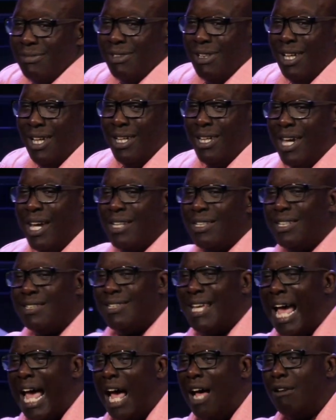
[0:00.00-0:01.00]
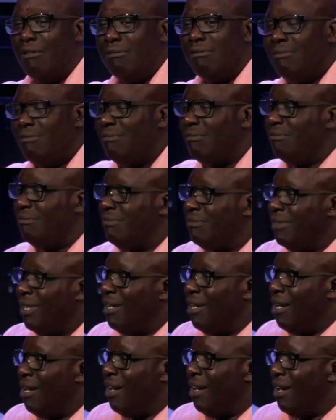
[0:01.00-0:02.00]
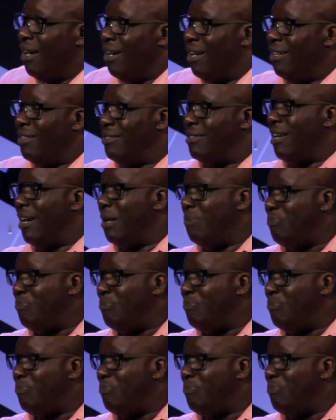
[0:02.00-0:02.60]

He kicked us out. He sent